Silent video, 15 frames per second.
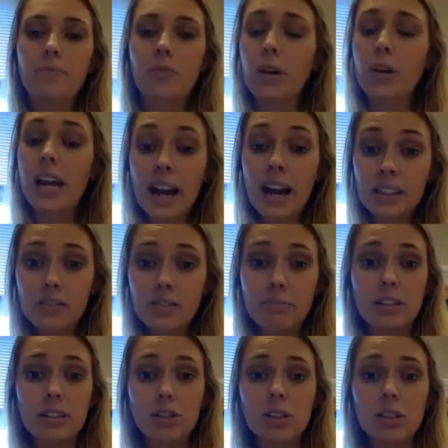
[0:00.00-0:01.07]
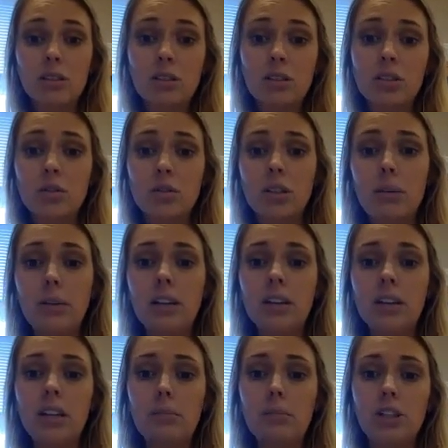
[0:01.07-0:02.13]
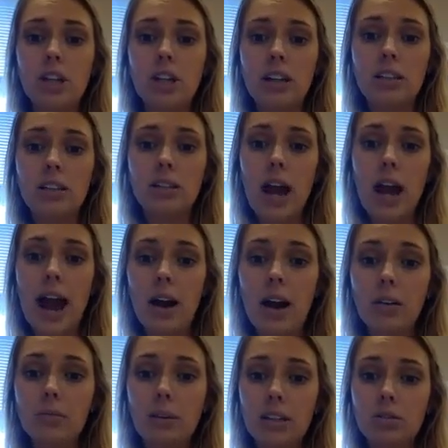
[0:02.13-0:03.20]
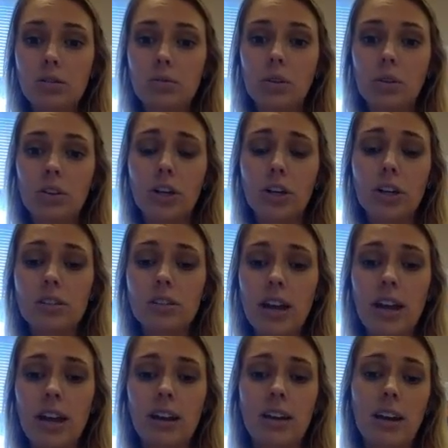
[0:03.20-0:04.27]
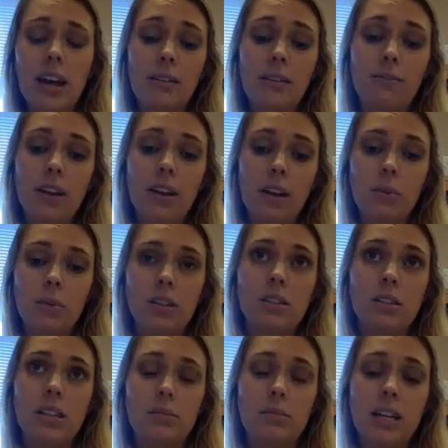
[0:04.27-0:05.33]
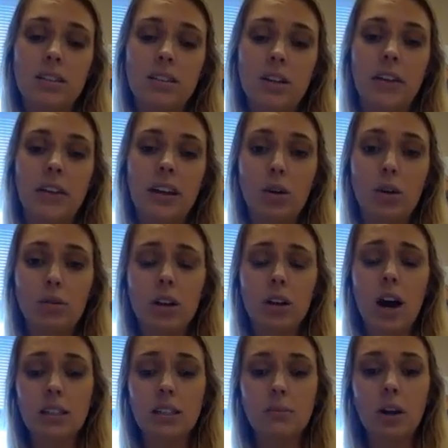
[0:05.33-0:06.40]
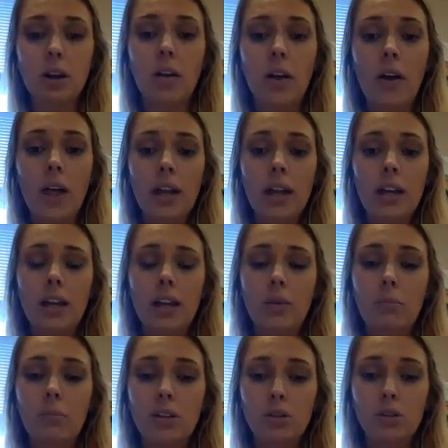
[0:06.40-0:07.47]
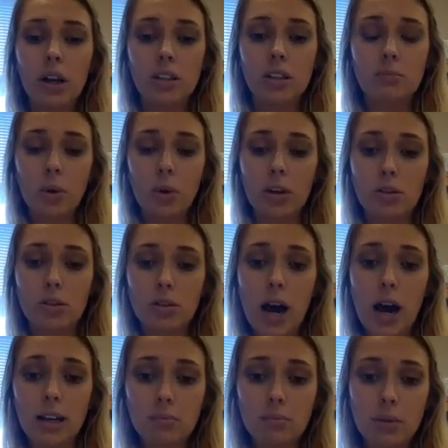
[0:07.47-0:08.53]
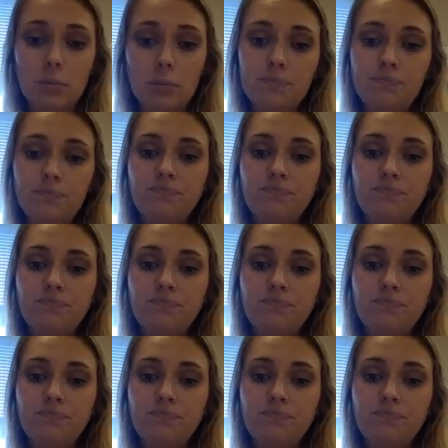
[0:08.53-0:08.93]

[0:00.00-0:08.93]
Reactive measures, students would immediately be checked out by school nurse, and if it was deemed necessary that he go to the hospital, he would be transported to the hospital.